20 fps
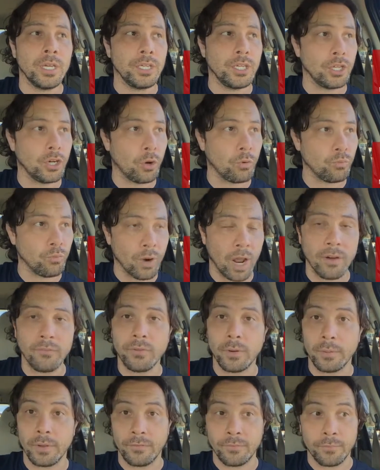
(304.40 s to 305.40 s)
you know, run
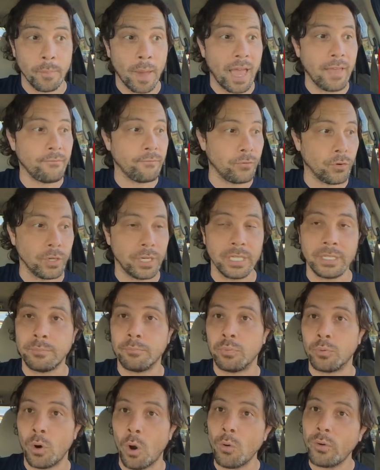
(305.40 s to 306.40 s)
from, if my foot is
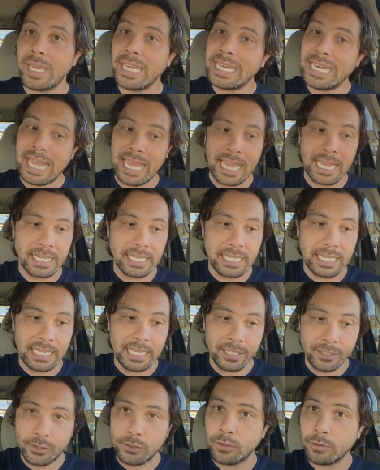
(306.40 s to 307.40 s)
broken and
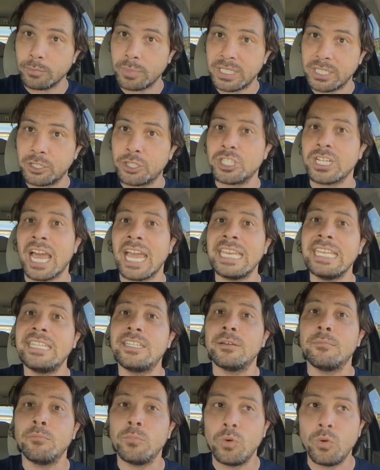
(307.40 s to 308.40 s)
in a certain position, I need
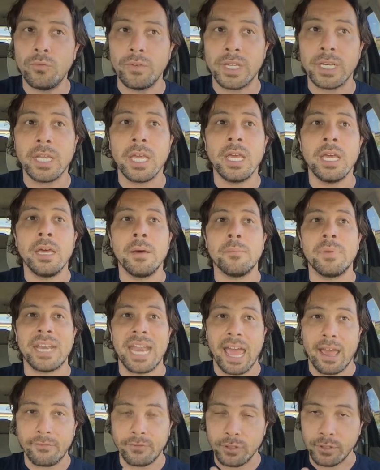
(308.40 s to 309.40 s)
to move it. But
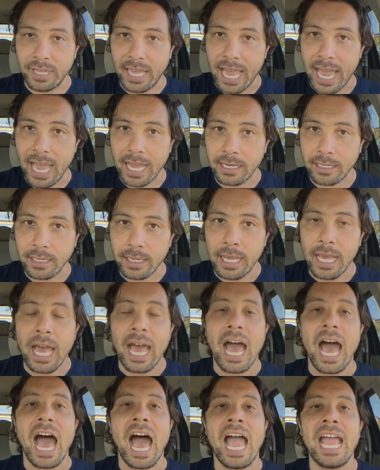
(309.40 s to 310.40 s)
after that,
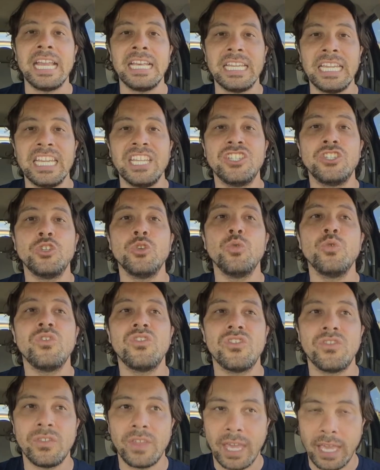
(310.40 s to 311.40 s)
I need to
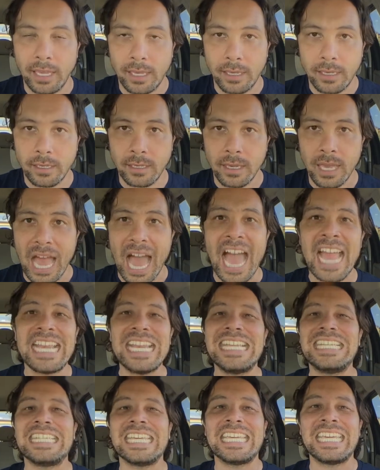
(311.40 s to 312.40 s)
think. I
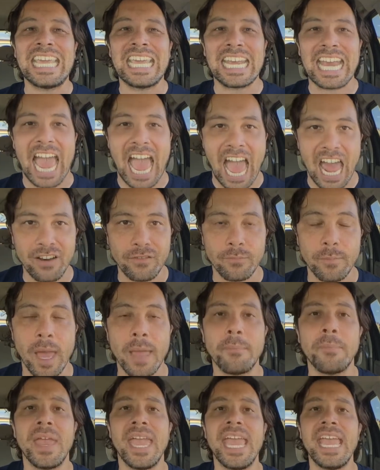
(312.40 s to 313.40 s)
need to get out of
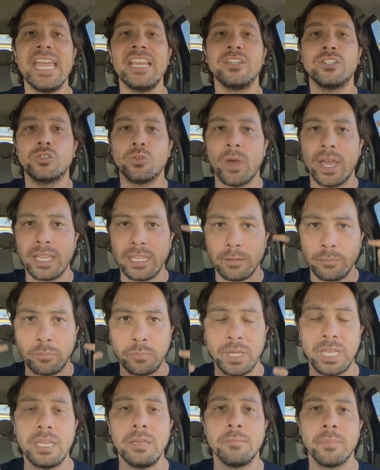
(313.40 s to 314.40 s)
my pain so I can
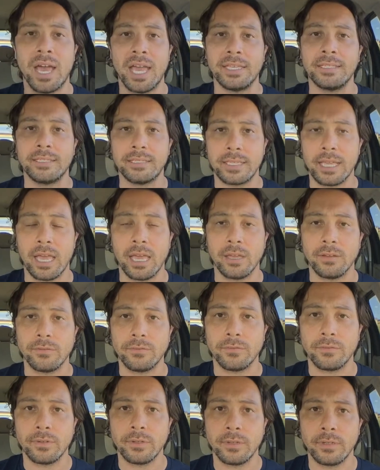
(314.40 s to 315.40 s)
be
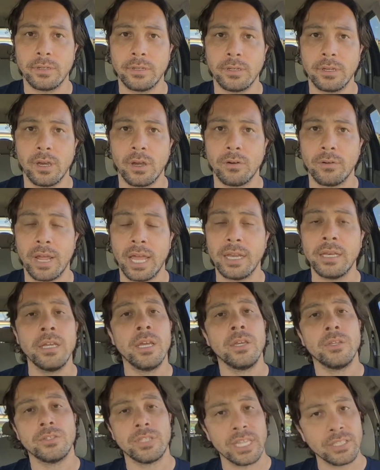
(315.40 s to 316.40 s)
myself. All right.
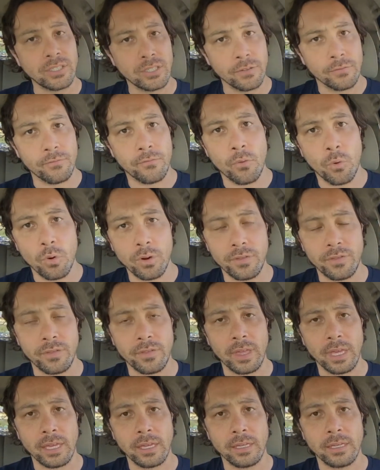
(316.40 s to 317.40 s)
So that's the fourth
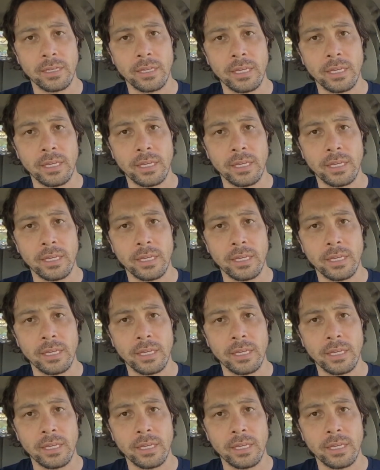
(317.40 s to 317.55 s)
thing.